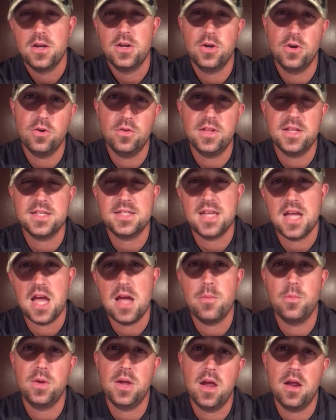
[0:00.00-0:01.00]
During this
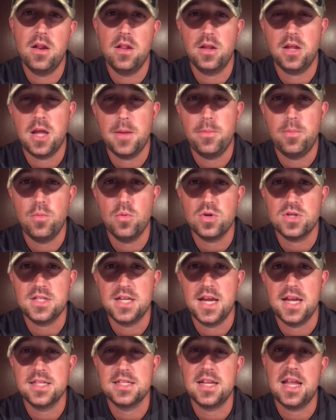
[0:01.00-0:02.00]
time, we hunted a couple more stands,